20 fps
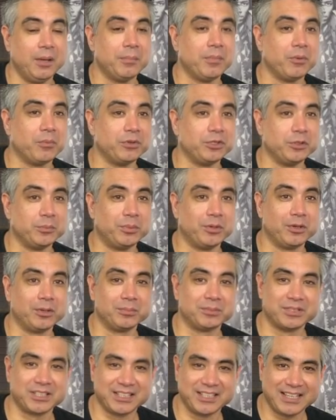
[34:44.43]
But when you put
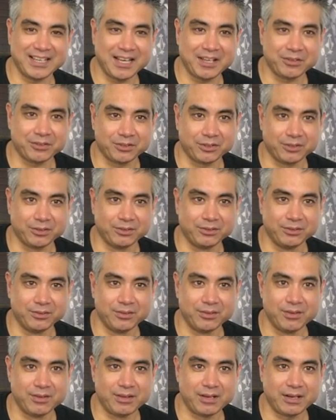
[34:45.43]
them together,
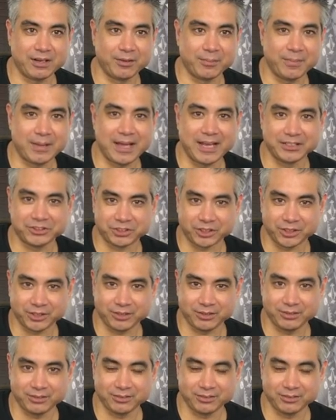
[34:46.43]
they're magic.